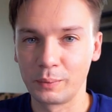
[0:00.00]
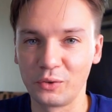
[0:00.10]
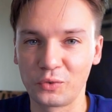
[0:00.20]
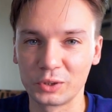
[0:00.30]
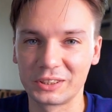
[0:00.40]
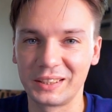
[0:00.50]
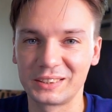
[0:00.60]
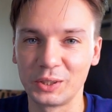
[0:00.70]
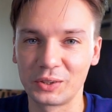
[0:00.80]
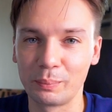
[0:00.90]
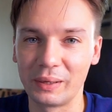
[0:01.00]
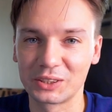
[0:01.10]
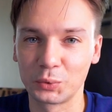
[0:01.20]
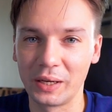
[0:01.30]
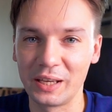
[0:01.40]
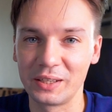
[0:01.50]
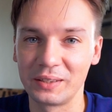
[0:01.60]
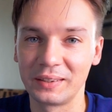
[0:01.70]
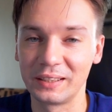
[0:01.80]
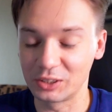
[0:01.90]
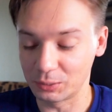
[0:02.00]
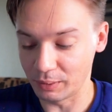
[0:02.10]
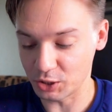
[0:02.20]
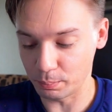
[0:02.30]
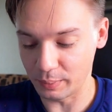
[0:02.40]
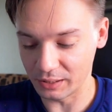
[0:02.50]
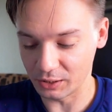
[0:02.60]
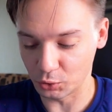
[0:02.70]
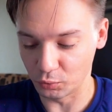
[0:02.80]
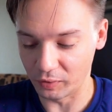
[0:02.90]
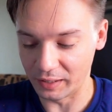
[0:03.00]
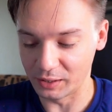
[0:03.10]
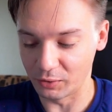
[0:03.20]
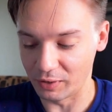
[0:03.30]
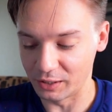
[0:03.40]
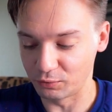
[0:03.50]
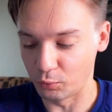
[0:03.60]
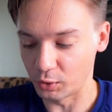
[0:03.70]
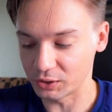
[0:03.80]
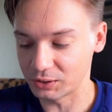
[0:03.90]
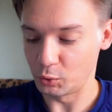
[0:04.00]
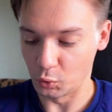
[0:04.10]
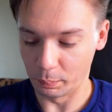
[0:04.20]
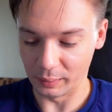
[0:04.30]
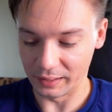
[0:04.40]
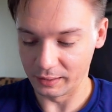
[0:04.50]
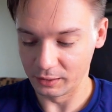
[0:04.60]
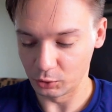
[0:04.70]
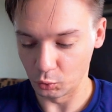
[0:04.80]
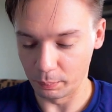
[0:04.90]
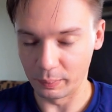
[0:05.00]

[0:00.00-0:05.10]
But of course it is not the best way, it is much better to find the right force to apply to a